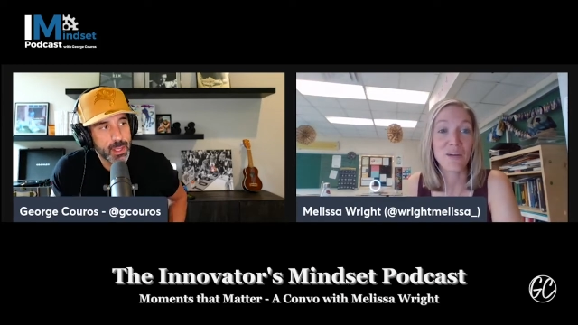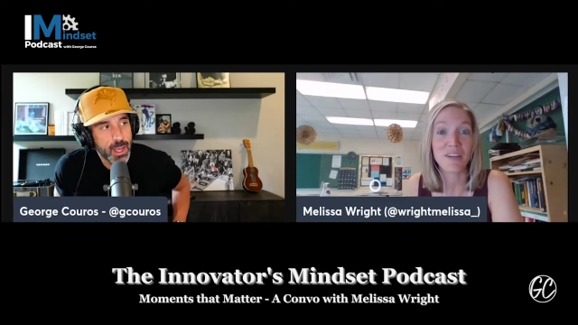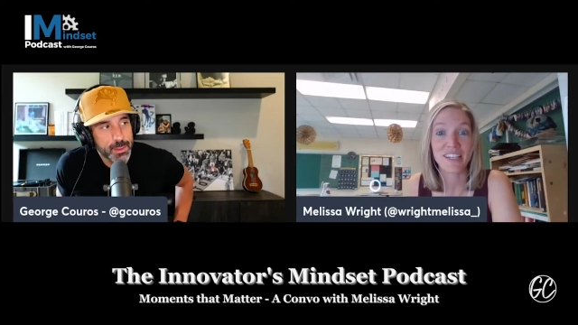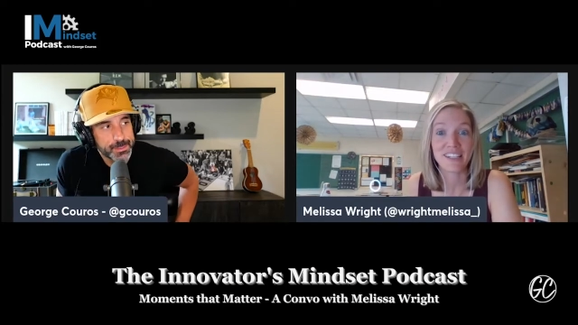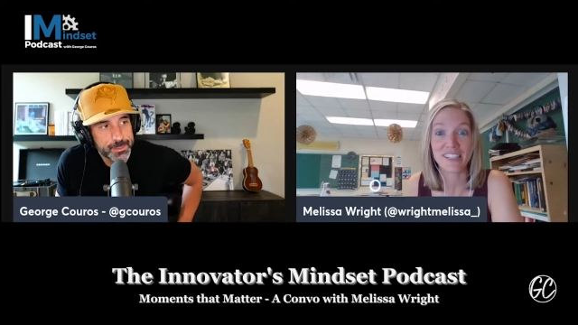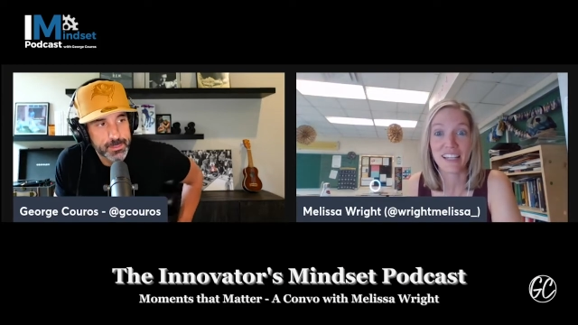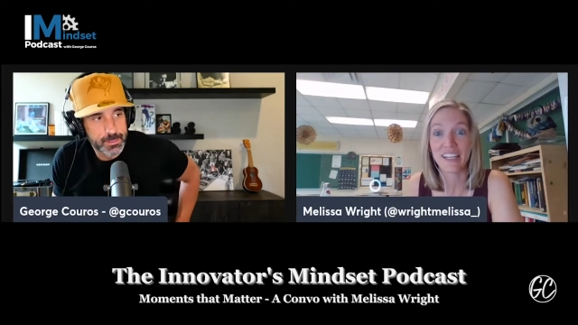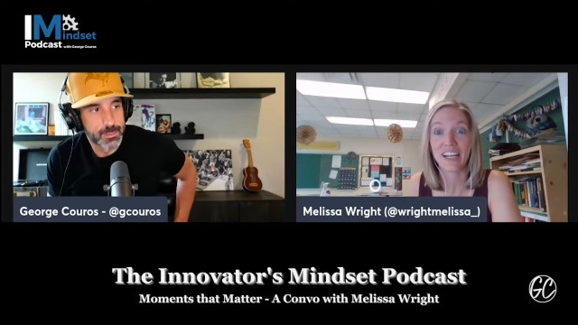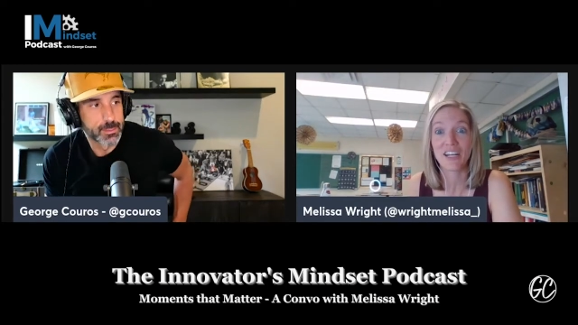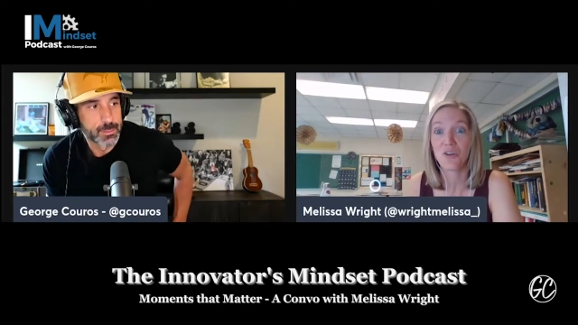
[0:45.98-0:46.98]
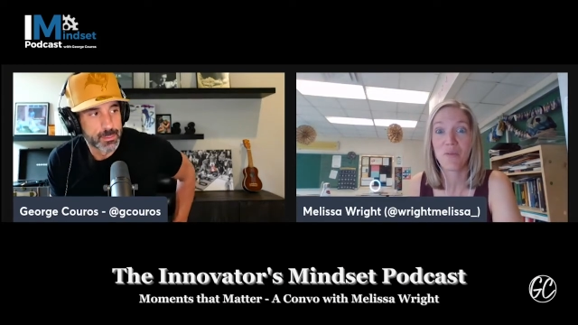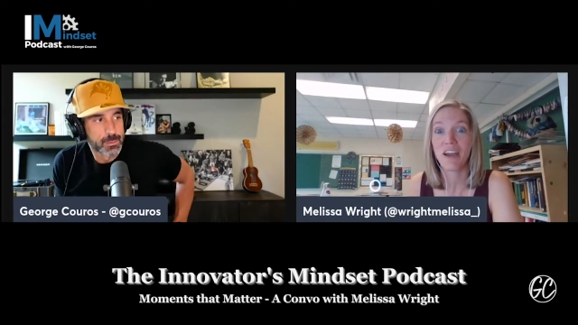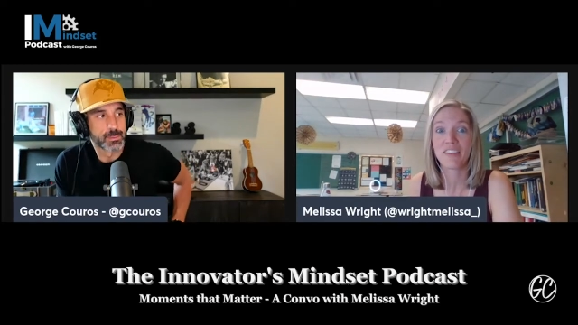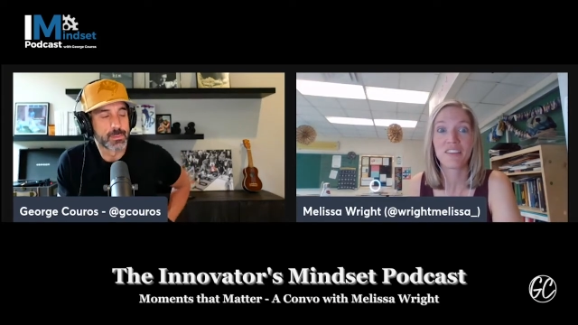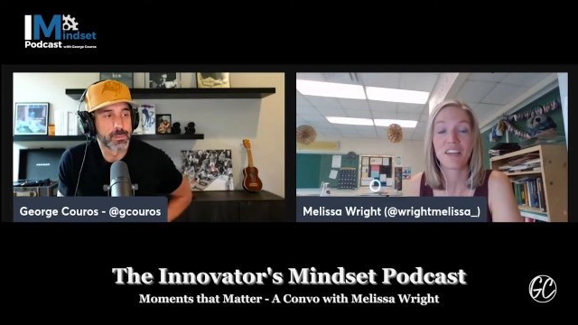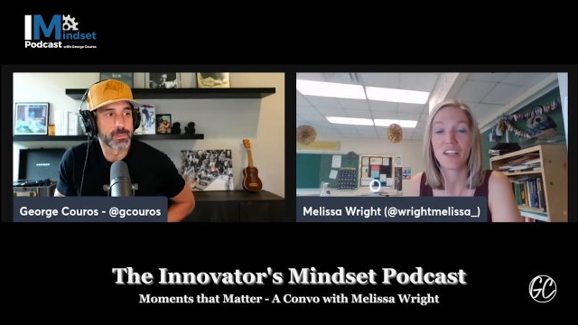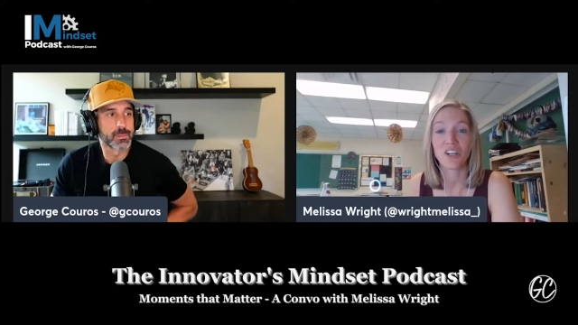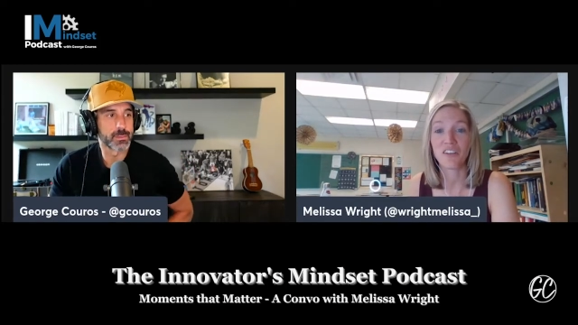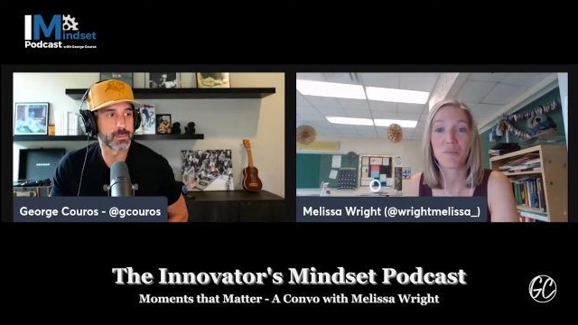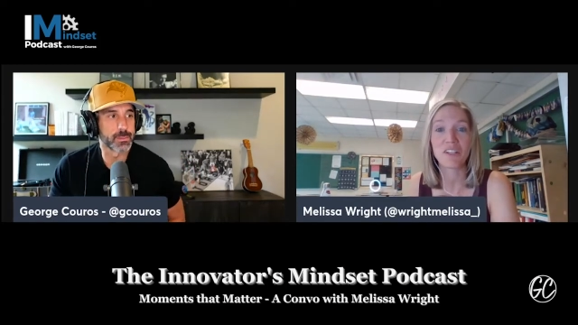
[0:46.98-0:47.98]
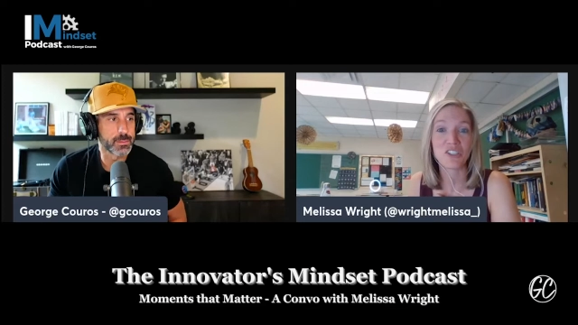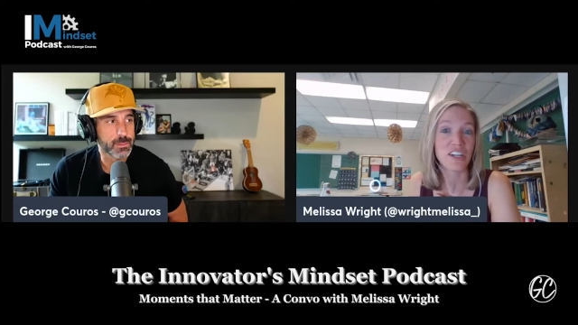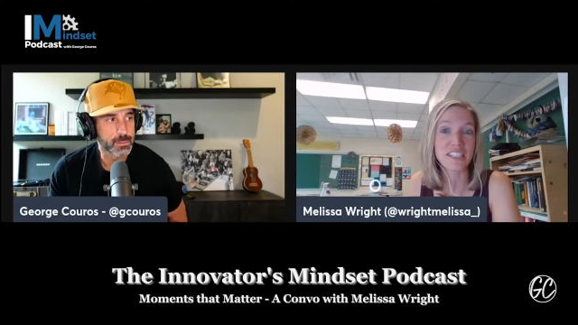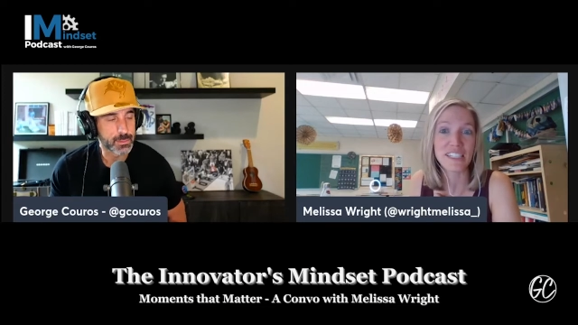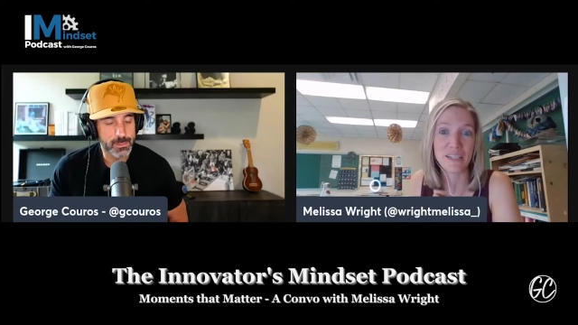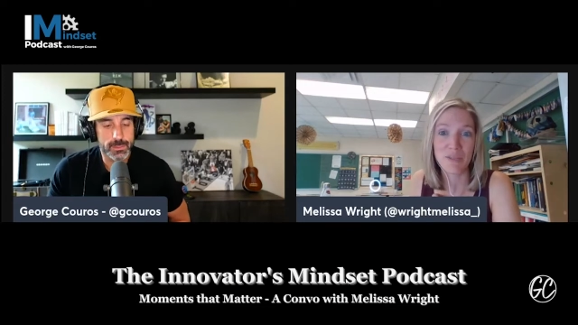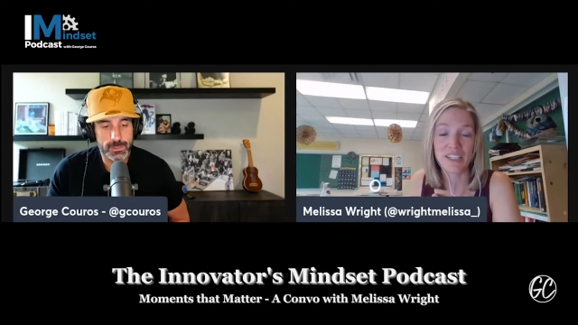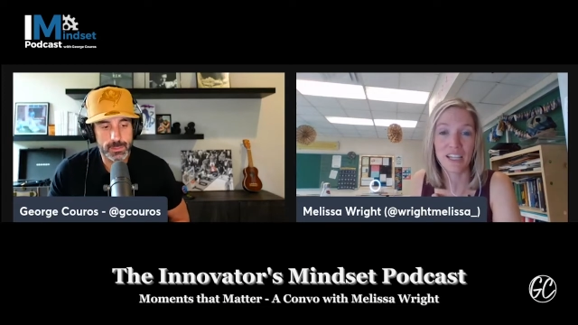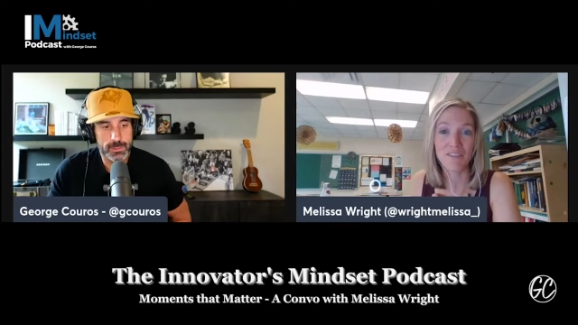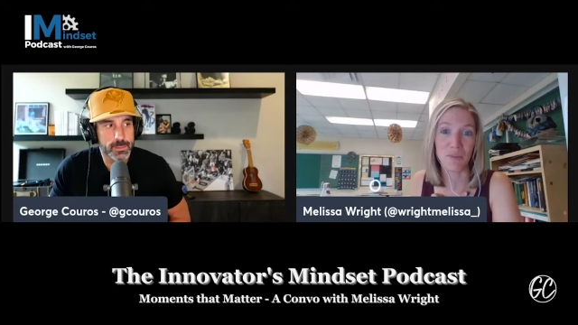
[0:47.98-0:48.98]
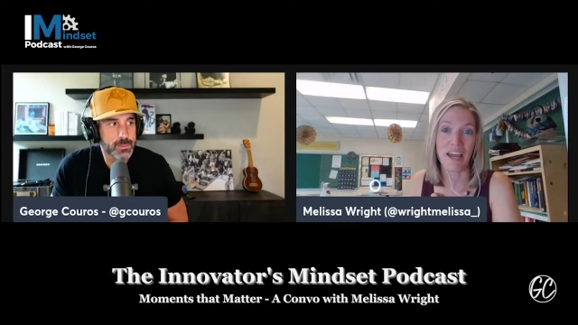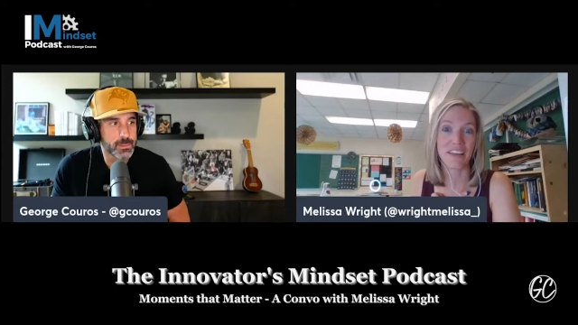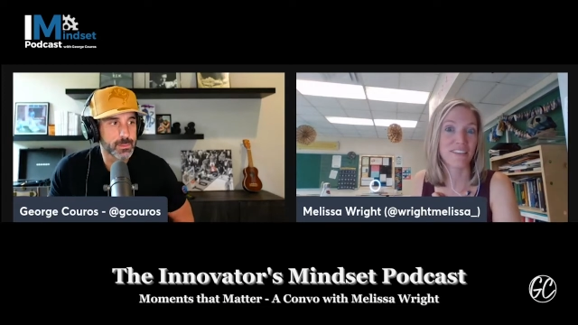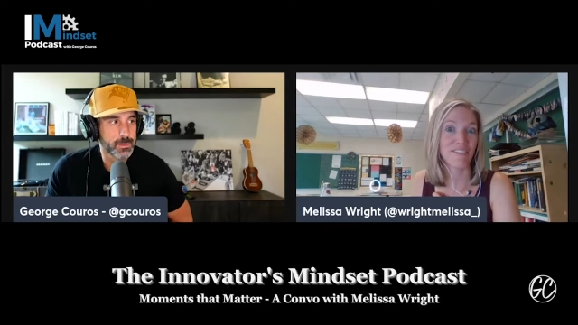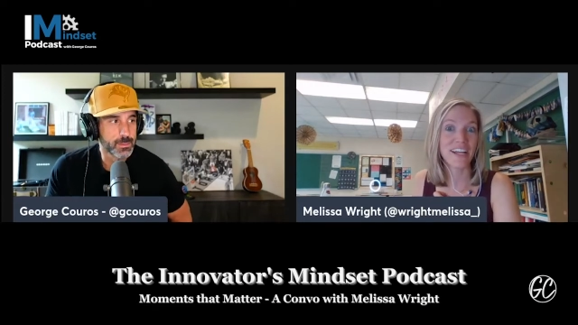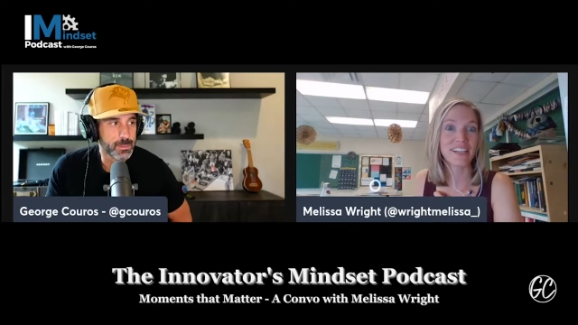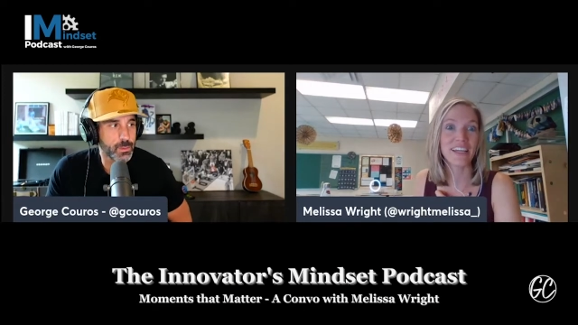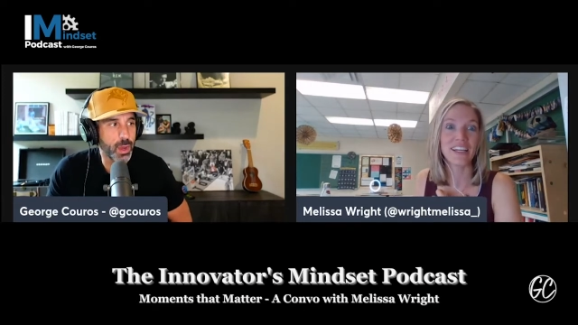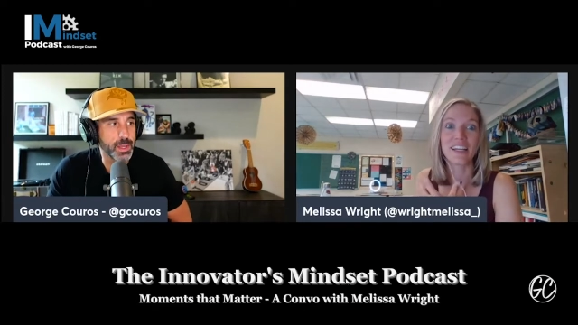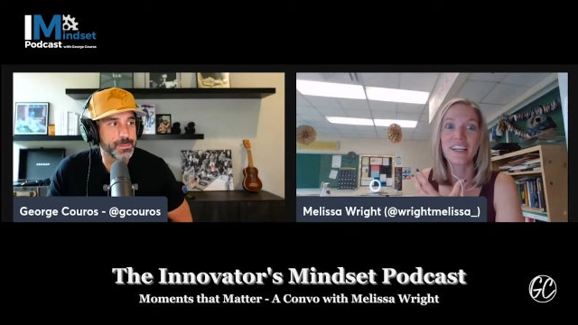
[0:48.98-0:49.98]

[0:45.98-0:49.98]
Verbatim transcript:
Speaker 1: my kids that. Like, I know math. Not everybody's crazy like me and loves math, right? Like, right.